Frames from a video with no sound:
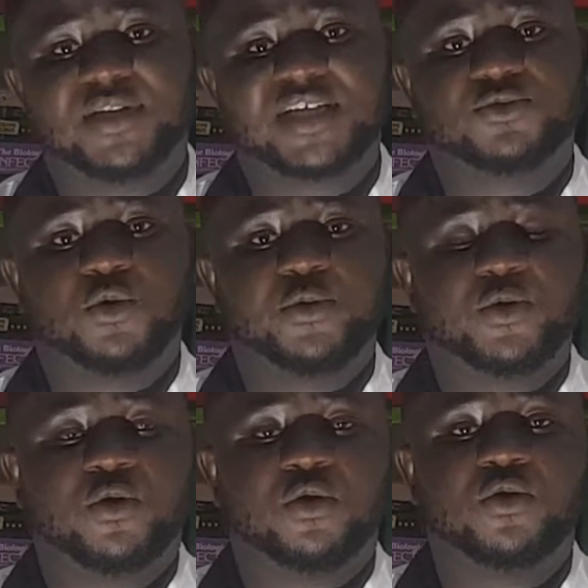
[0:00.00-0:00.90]
That's what we
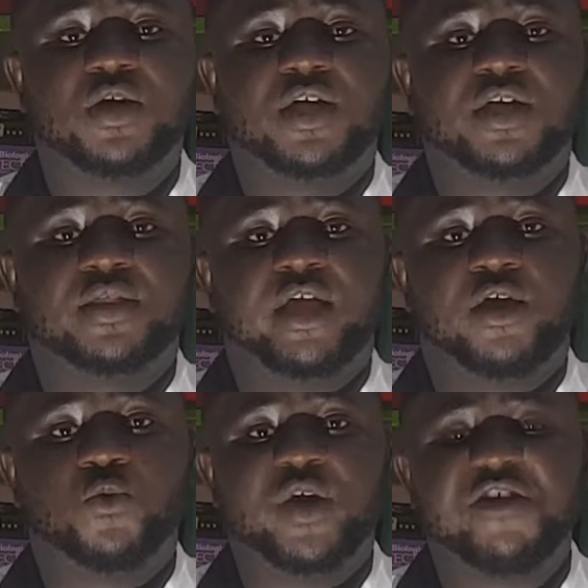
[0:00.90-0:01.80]
call the
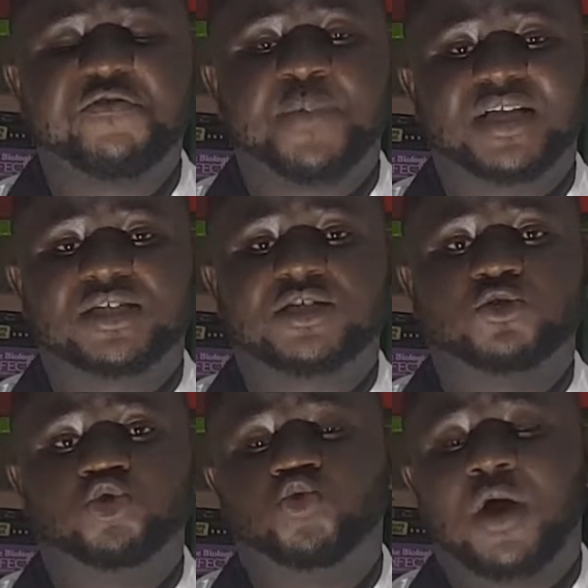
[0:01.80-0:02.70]

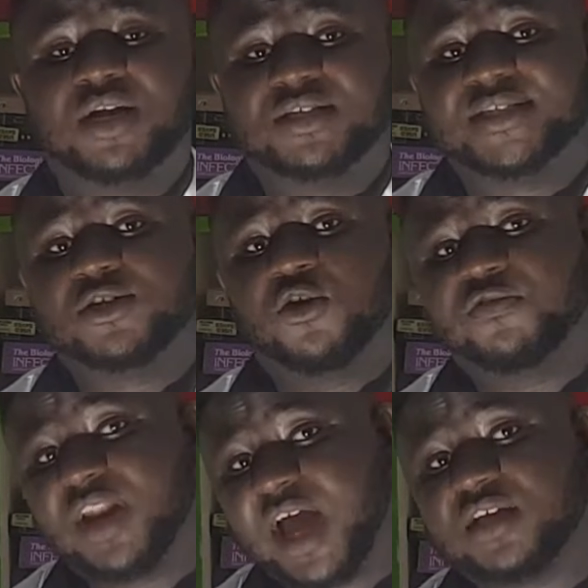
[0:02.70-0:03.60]
wave-particle duality
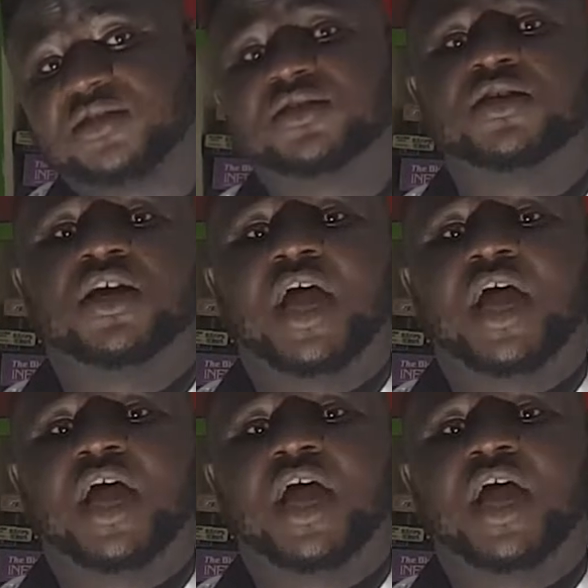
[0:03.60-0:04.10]
of light.